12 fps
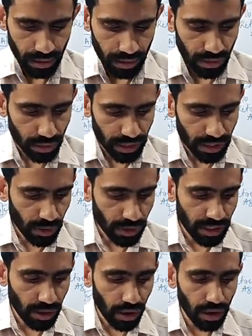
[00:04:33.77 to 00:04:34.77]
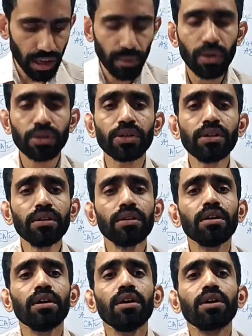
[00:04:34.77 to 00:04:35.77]
So this was all about the
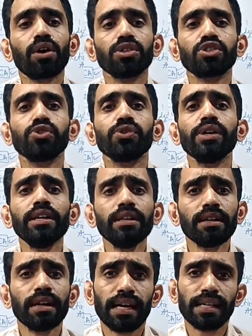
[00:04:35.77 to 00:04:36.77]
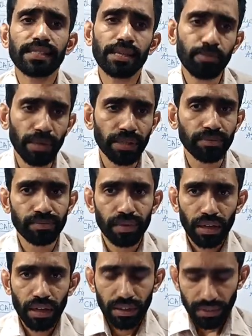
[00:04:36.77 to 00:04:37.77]
Constituent Assembly.
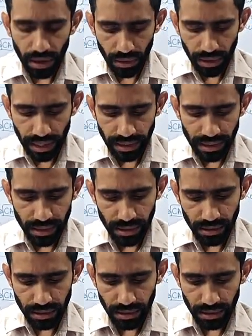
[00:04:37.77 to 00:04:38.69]
Now let us